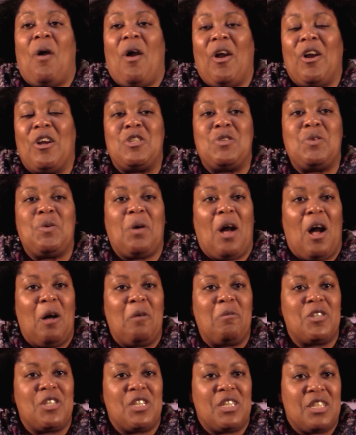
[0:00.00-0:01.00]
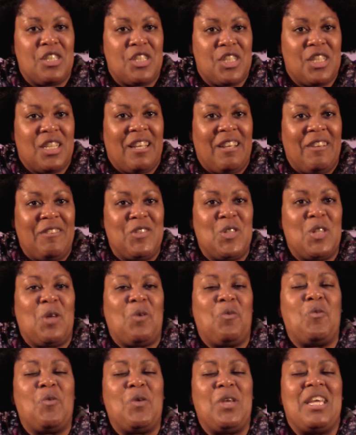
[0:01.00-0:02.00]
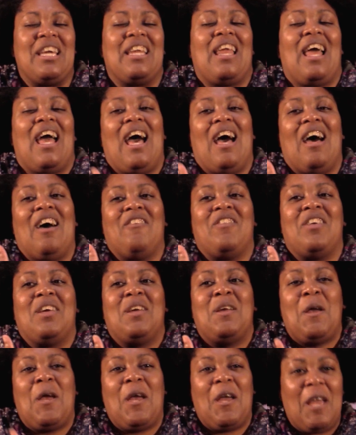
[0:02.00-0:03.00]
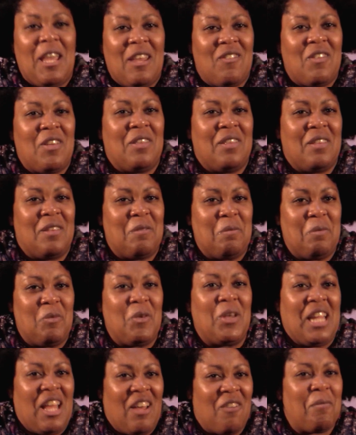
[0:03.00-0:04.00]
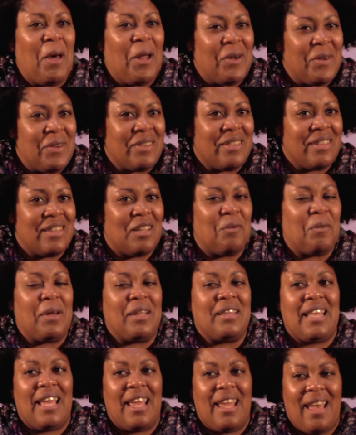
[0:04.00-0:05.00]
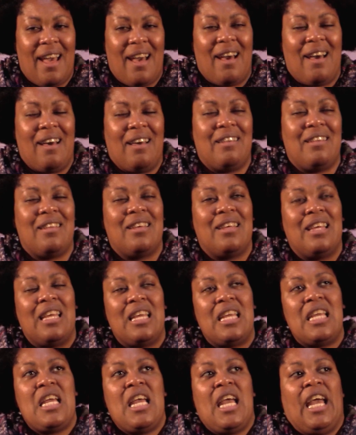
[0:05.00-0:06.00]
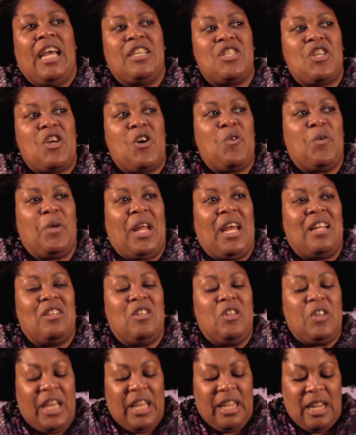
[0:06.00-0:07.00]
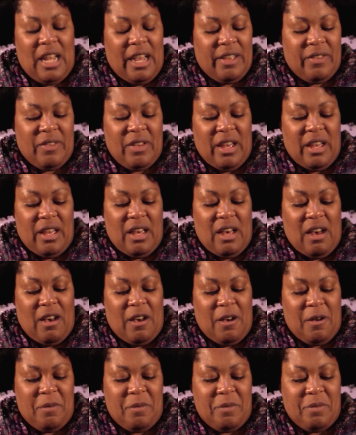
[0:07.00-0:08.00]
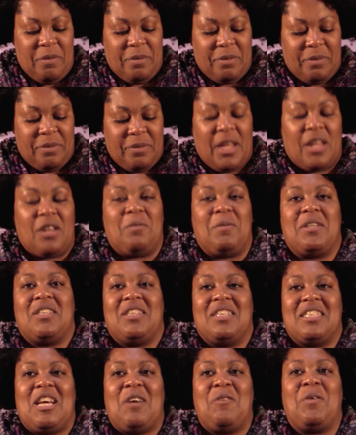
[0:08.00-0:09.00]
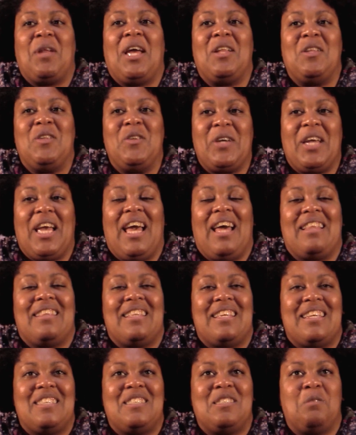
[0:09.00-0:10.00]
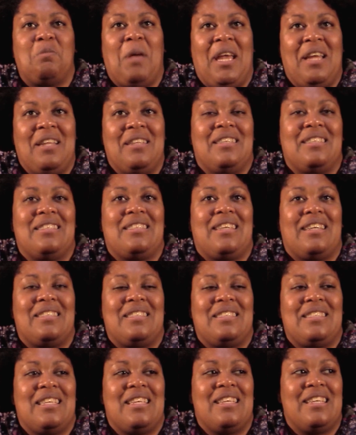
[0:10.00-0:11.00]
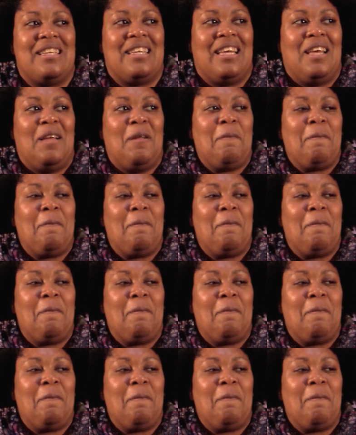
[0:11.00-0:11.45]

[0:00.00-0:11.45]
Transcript: hard to accomplish and achieve, so that we can have better than what they had. So when I look at, when I look at these paintings, I see